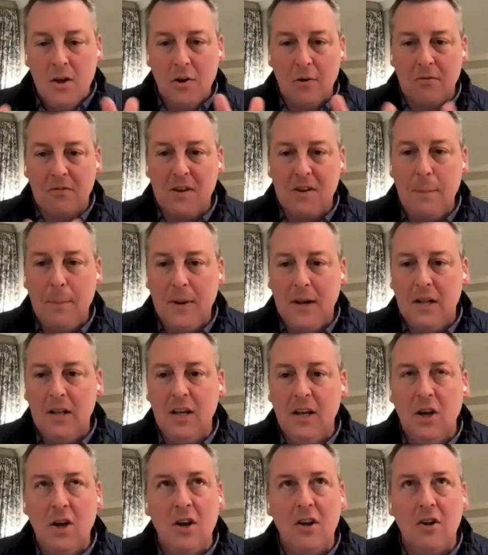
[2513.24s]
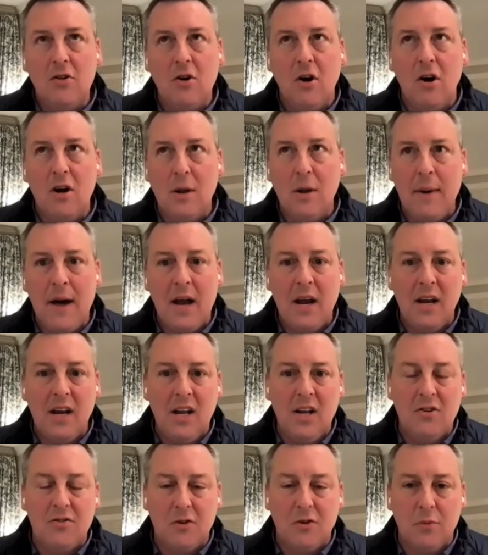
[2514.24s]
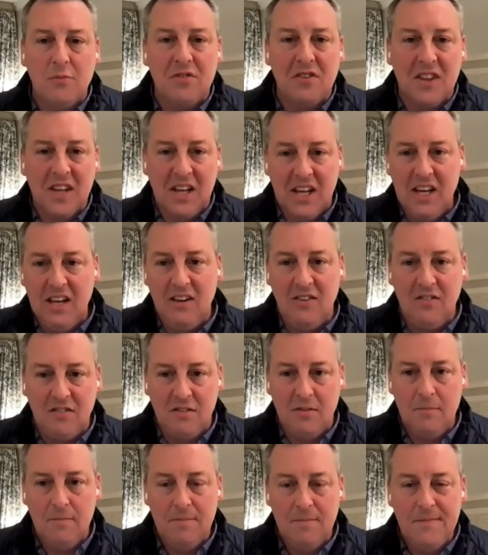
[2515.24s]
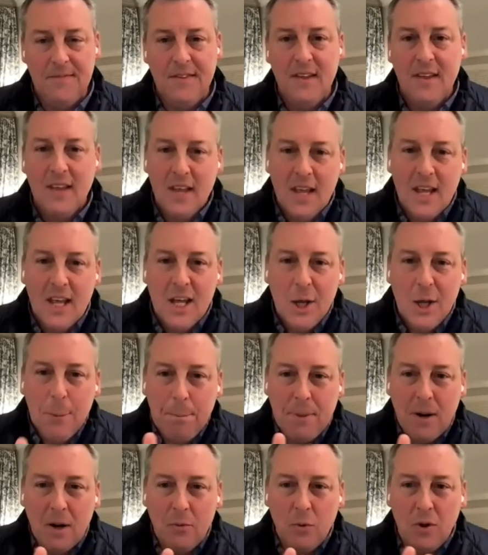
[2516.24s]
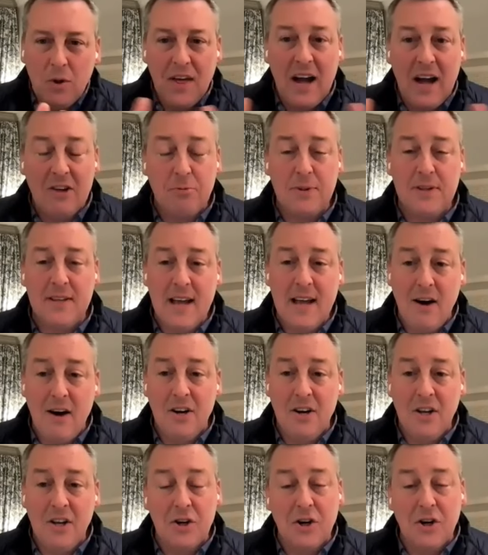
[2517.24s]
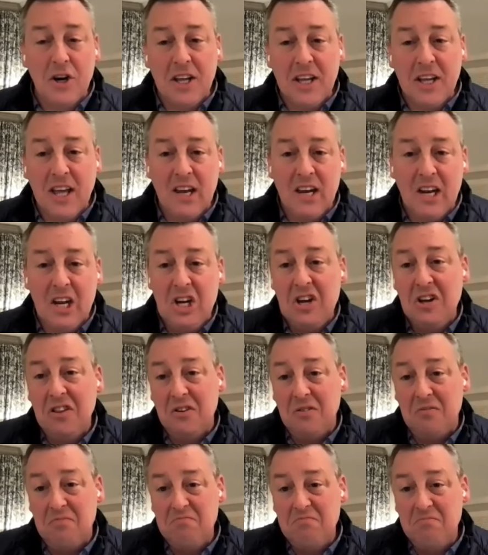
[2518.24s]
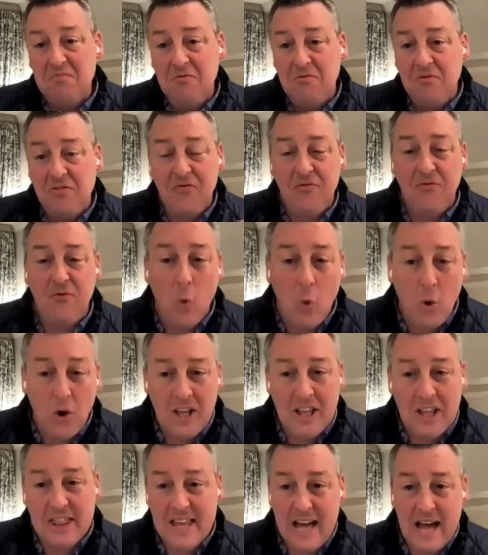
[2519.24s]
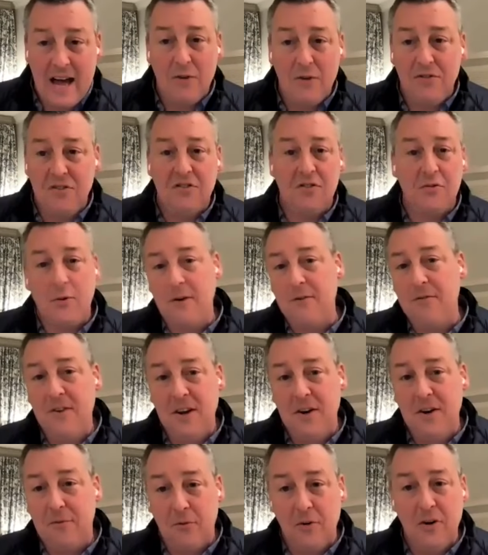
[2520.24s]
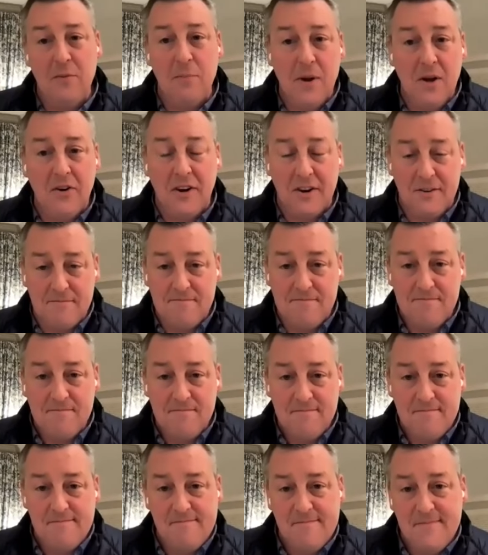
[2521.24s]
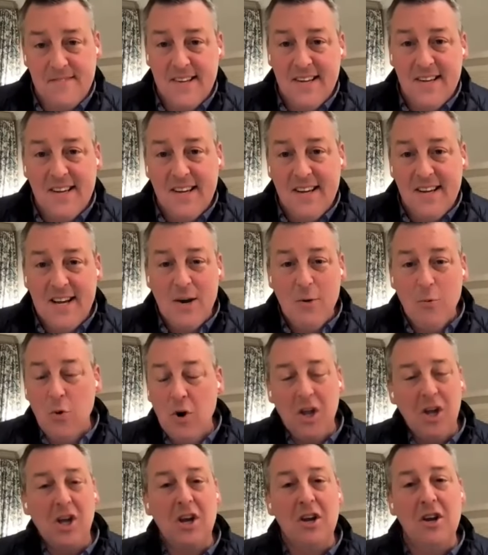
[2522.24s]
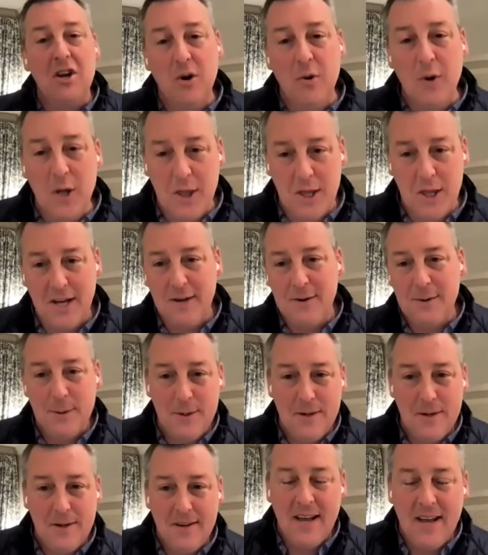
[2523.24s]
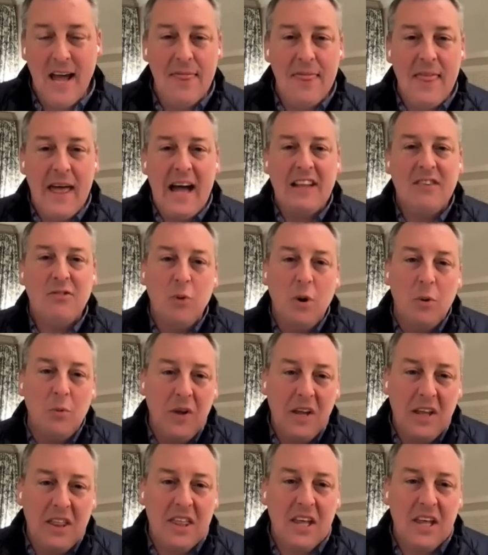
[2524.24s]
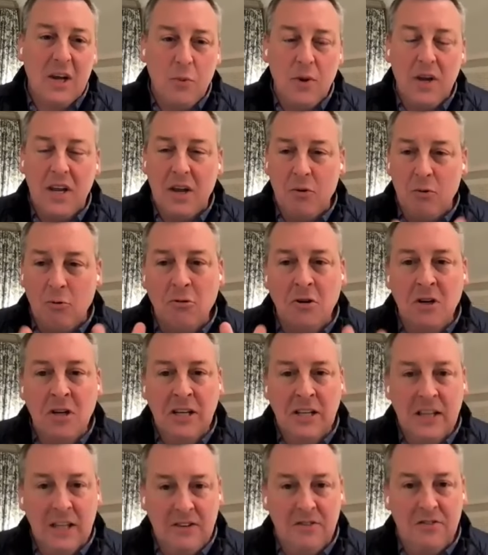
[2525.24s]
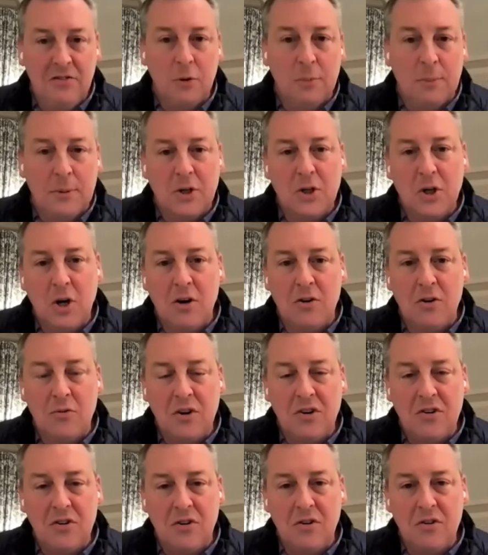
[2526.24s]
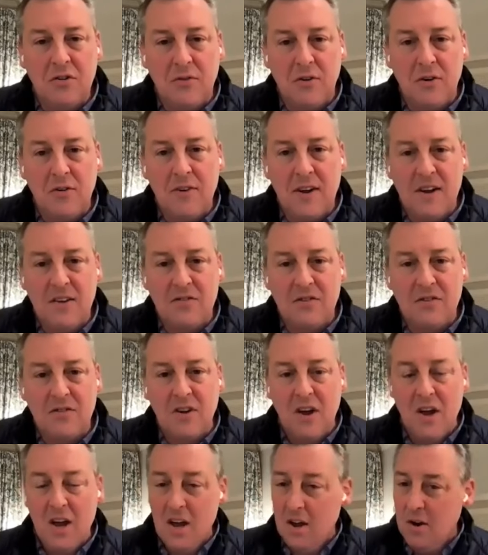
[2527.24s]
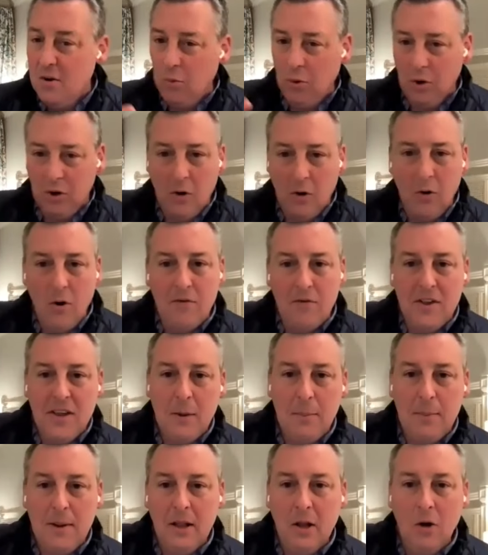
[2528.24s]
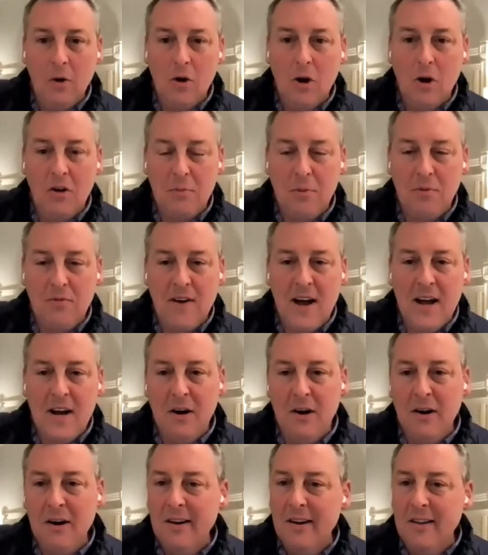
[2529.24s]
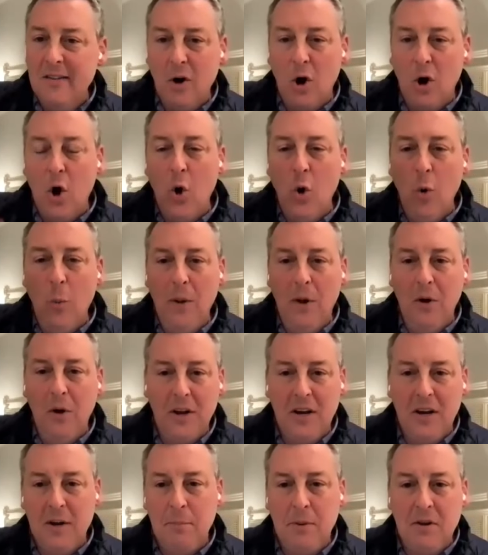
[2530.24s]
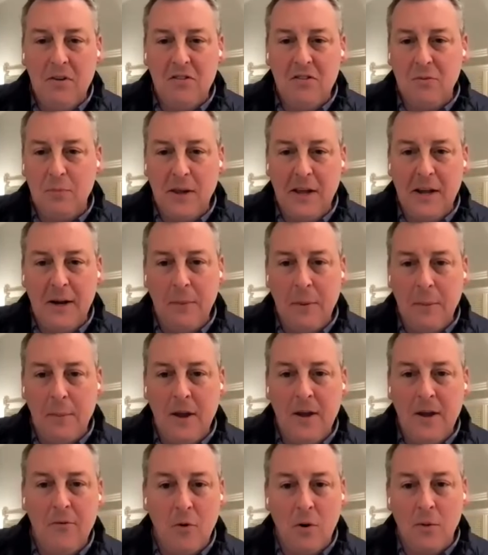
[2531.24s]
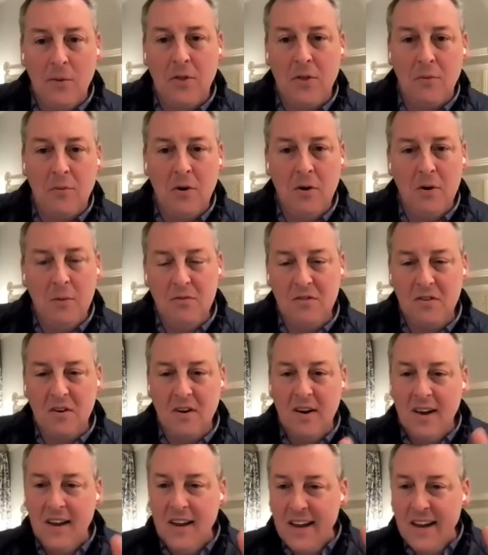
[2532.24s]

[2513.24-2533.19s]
you're typically going to talk about it in terms of the keys. Mm-hmm. But with hospitality, you're going to get another 40,000 square feet of free building. Mm-hmm. What are you going to do with it? And that's what we think we can really supercharge returns for investors. We'll go over there, be low cost provider. The whole building and business plan will be paid for with the rooms.